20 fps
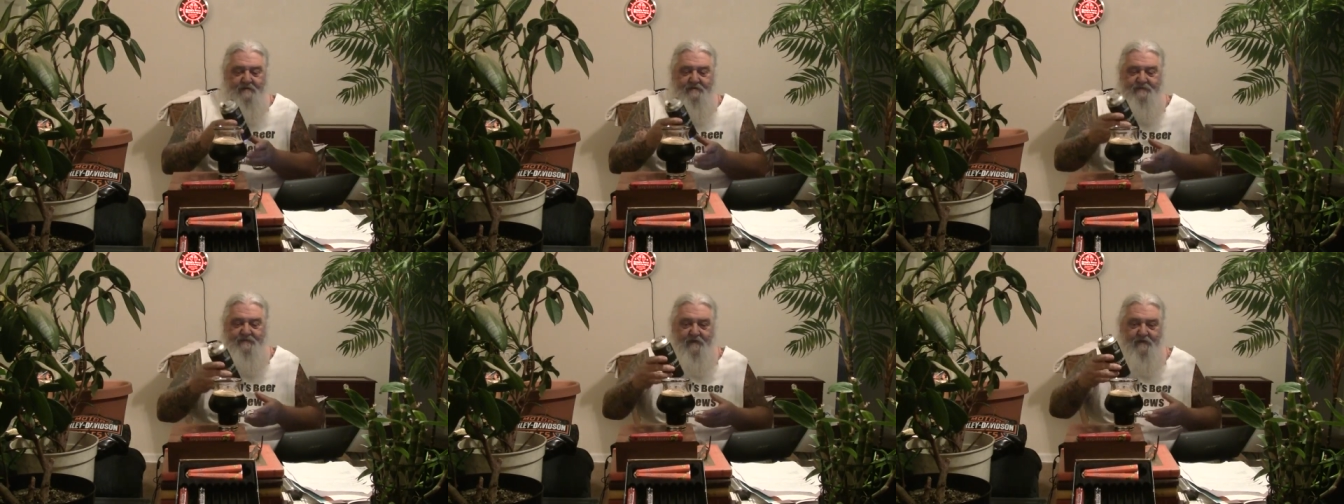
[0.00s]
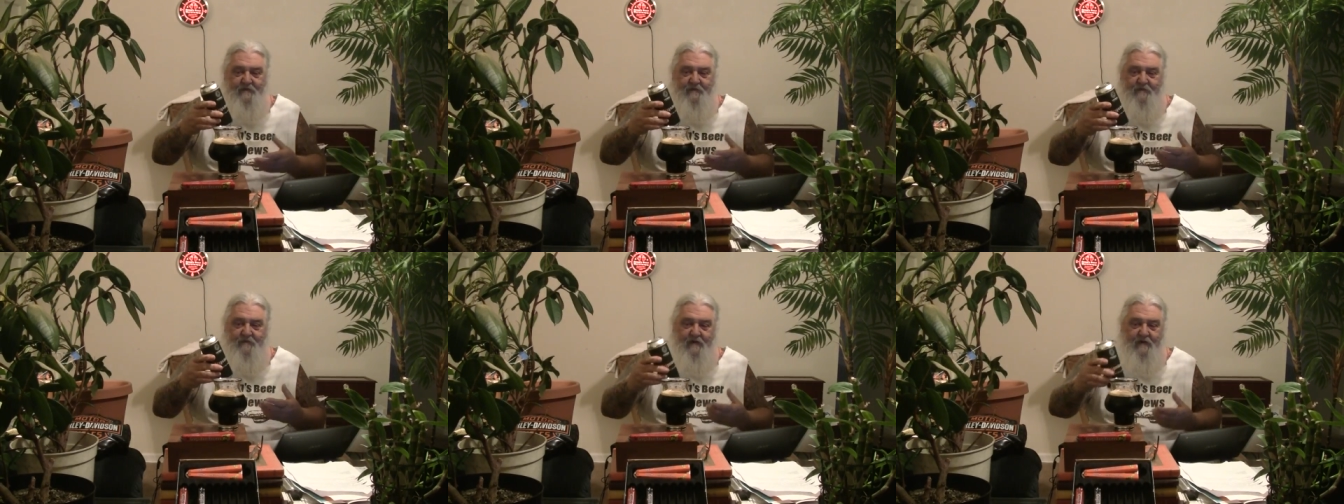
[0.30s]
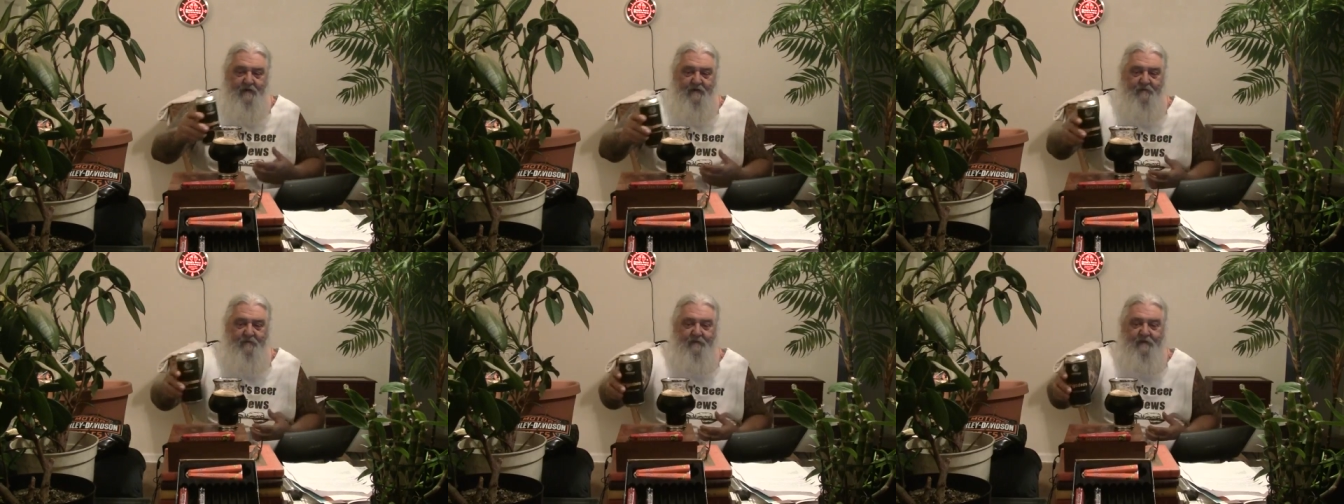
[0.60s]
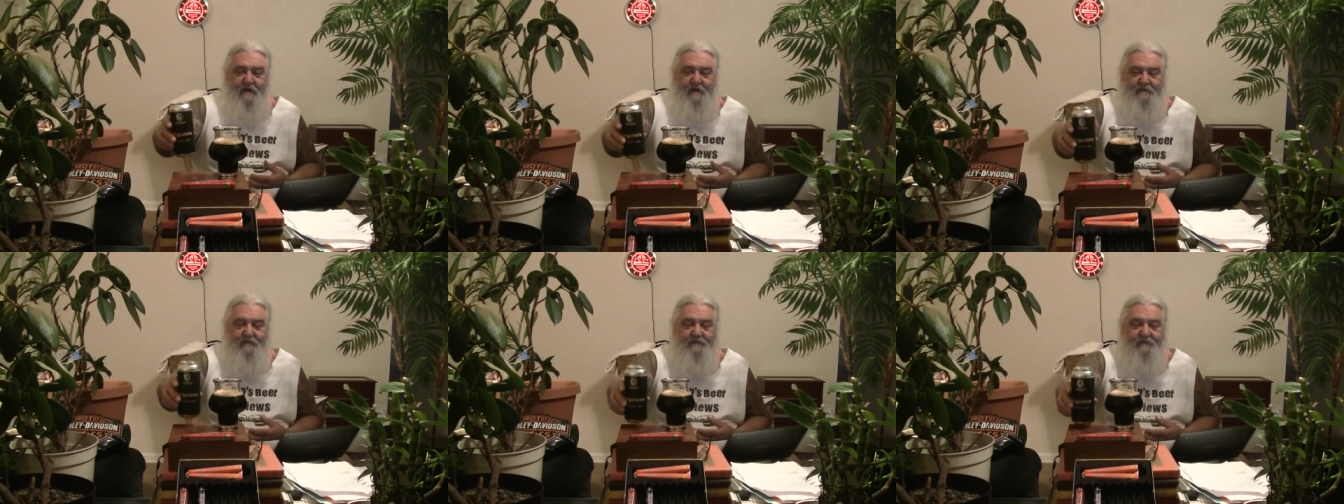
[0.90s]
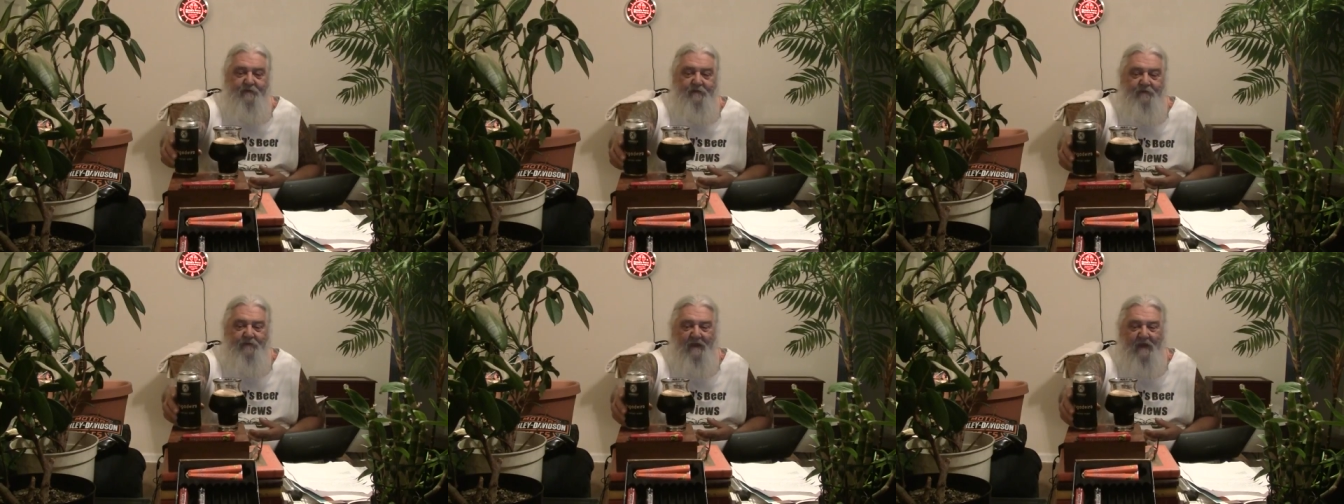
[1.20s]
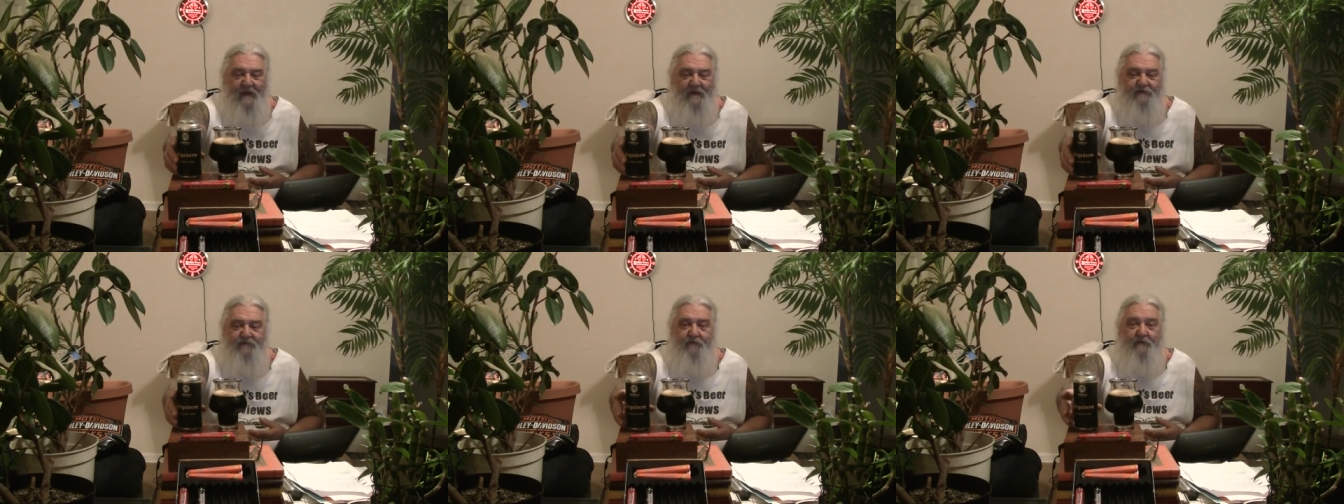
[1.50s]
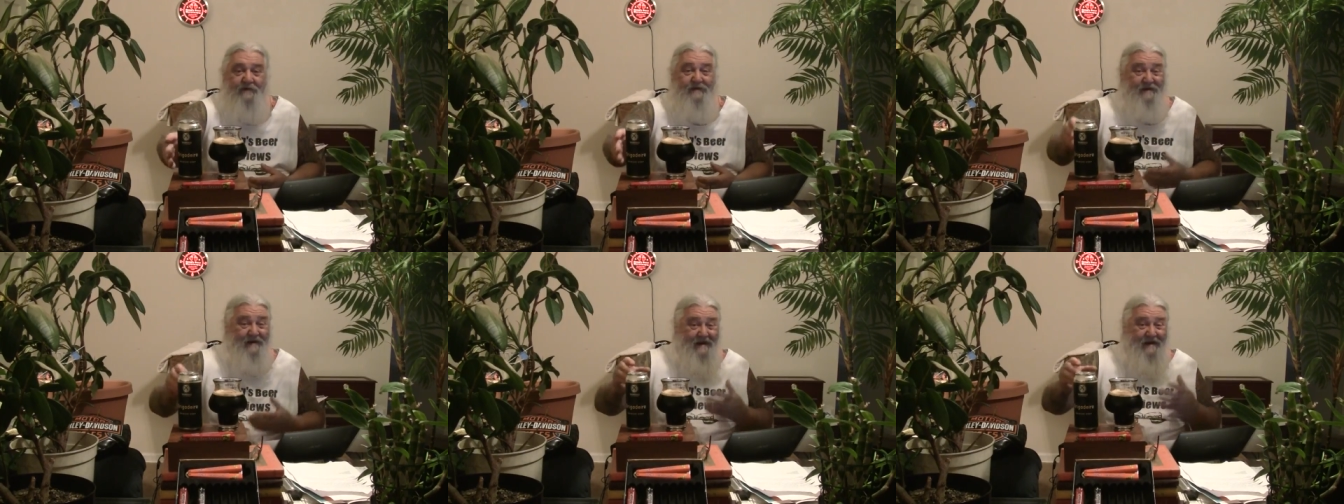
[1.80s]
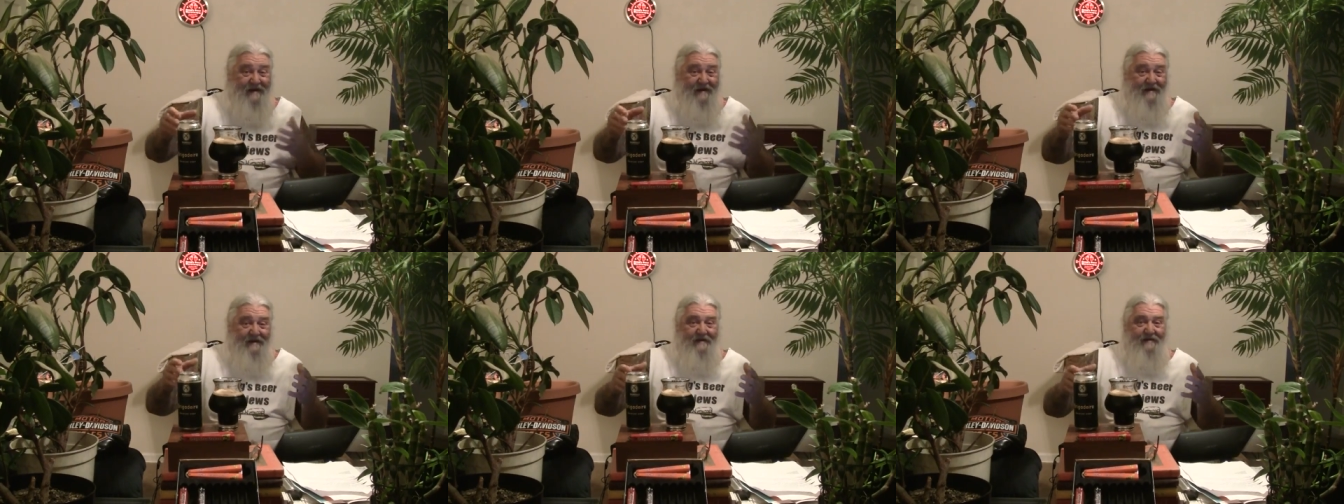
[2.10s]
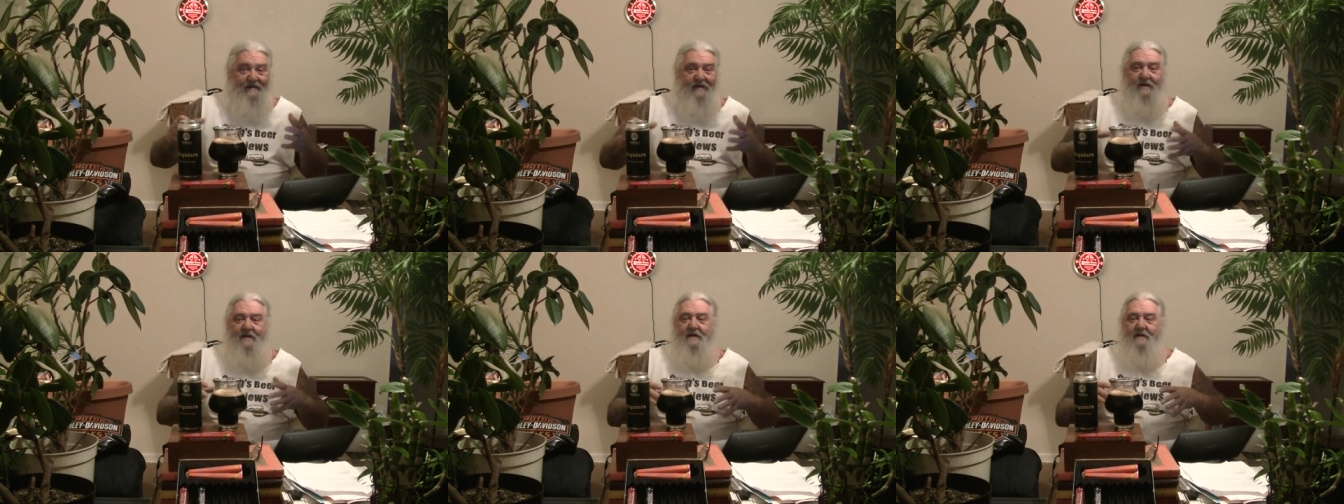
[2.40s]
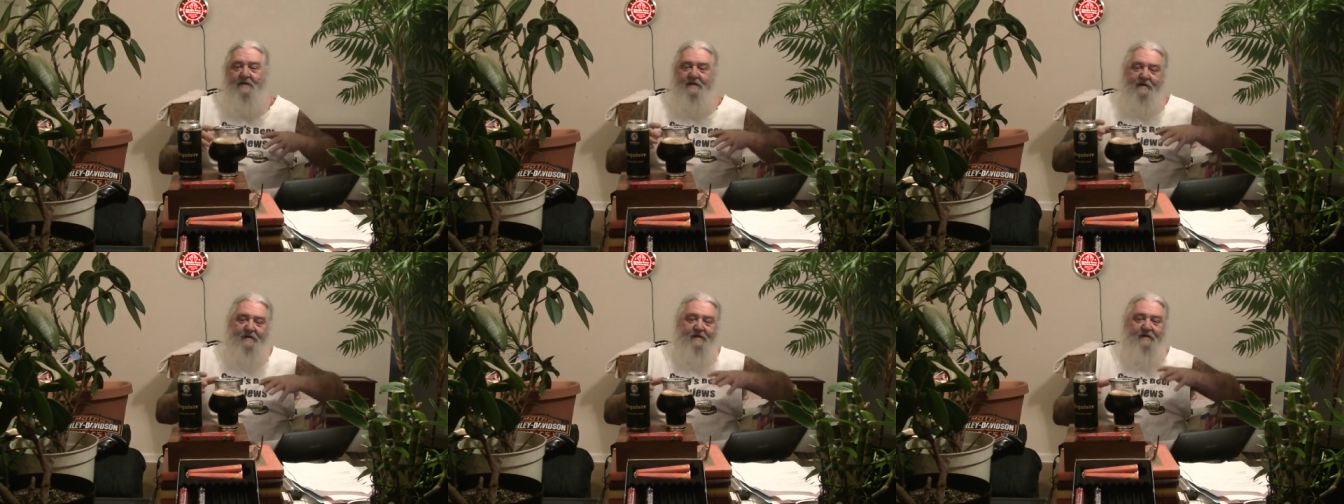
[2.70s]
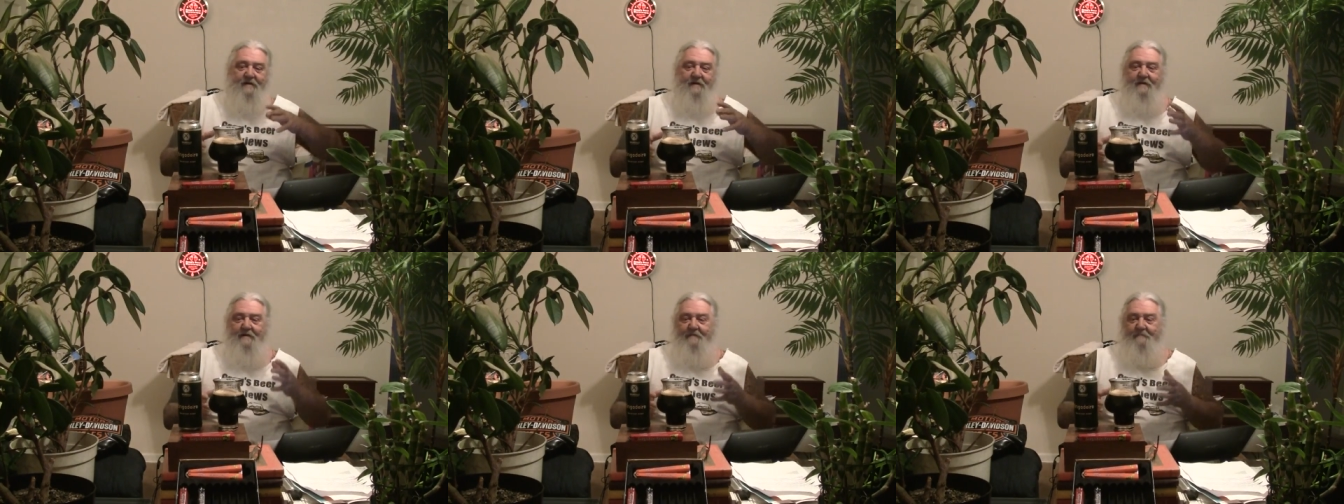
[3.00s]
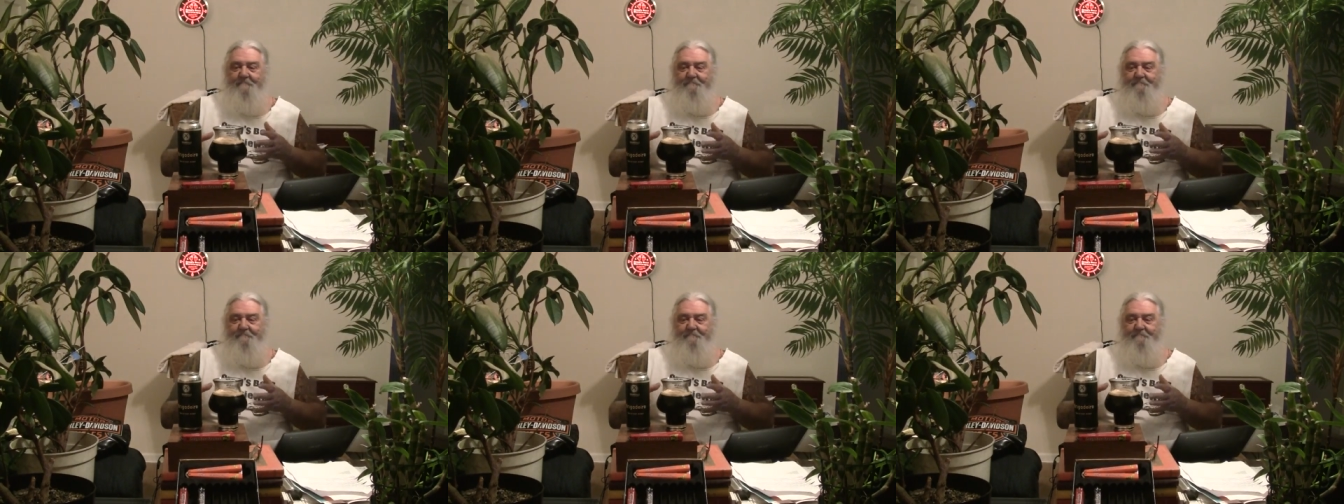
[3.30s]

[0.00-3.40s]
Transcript: So uh, we got the two things we need. Uh,